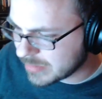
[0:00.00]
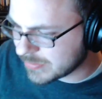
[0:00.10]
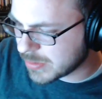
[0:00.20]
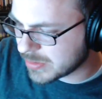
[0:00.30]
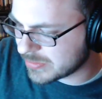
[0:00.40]
then,
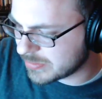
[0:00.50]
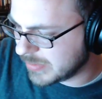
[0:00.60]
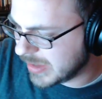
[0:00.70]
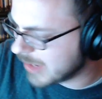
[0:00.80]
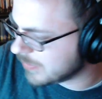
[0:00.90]
of course,
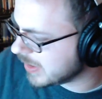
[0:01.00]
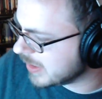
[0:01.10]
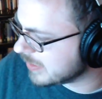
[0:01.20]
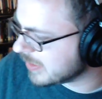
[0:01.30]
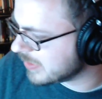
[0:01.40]
we can't
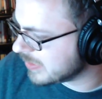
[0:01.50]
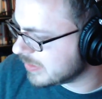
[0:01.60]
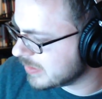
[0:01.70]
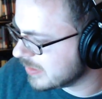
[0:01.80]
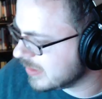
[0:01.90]
forget
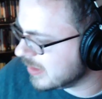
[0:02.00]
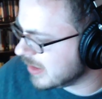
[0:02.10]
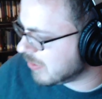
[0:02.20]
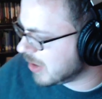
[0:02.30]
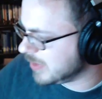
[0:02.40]
this
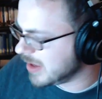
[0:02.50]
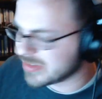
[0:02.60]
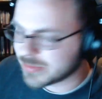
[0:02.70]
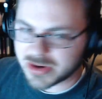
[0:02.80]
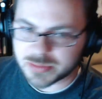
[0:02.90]
incredibly
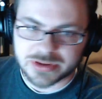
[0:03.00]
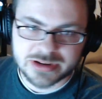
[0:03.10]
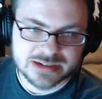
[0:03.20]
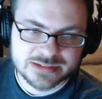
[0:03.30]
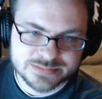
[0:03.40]
awesome art
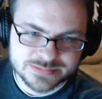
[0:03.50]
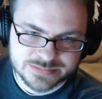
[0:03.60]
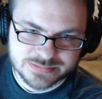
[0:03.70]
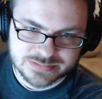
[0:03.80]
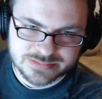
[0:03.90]
book.
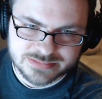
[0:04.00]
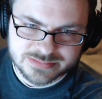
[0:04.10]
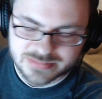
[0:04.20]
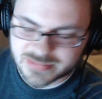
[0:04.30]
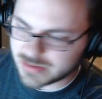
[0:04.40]

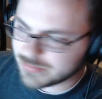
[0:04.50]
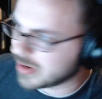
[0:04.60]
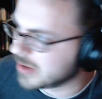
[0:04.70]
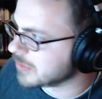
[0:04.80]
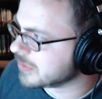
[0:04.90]

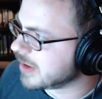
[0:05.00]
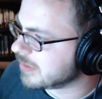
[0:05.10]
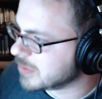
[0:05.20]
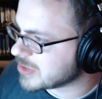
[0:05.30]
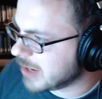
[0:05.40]
Very cool
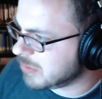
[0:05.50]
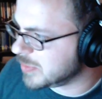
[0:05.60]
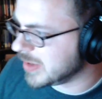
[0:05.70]
stuff, which I will